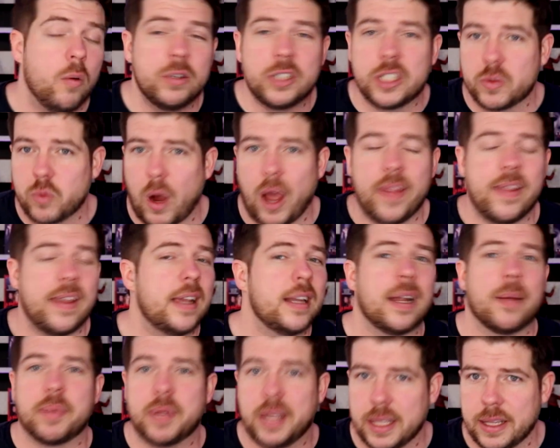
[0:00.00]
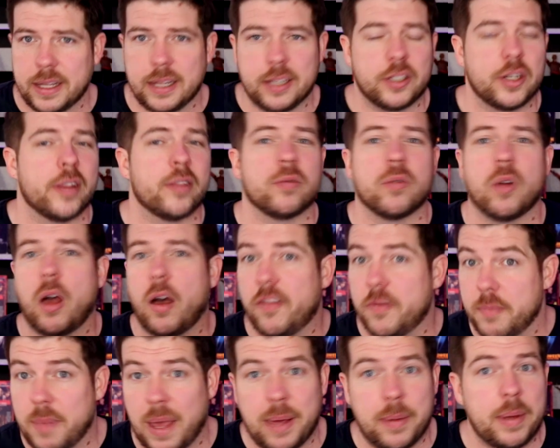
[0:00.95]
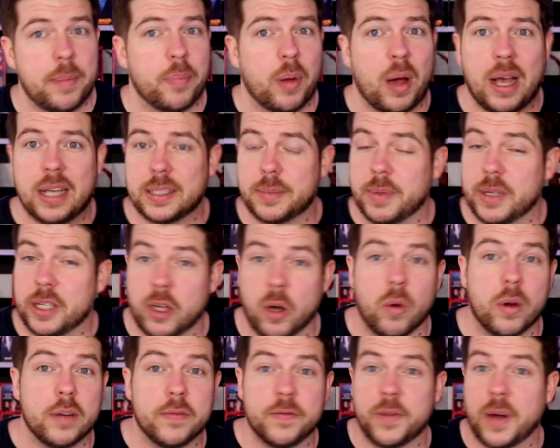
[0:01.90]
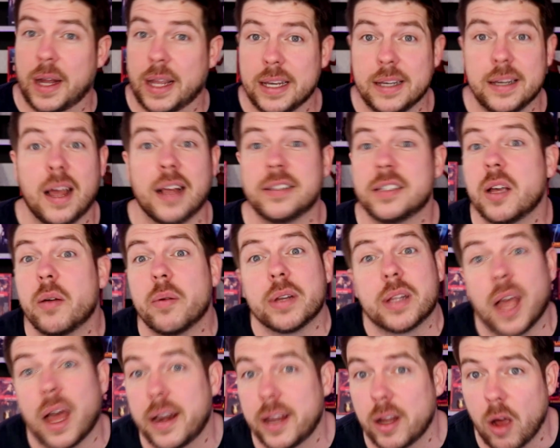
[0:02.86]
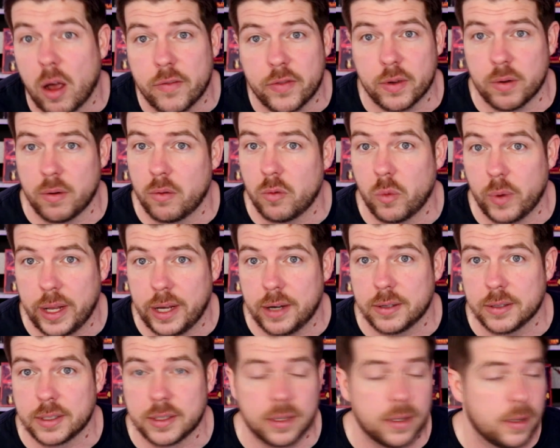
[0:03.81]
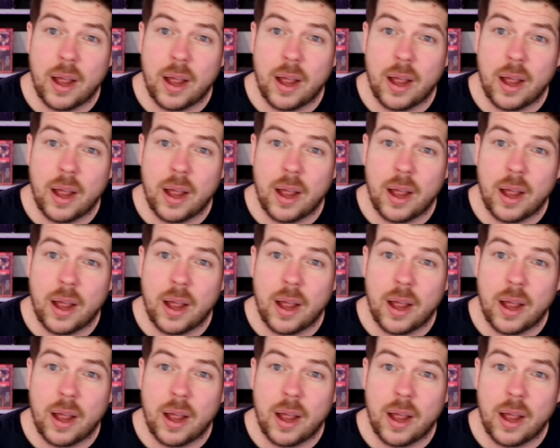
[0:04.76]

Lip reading: which is why they end up killing each other off, maybe possibly going fucking nutso and cutting off their own wieners.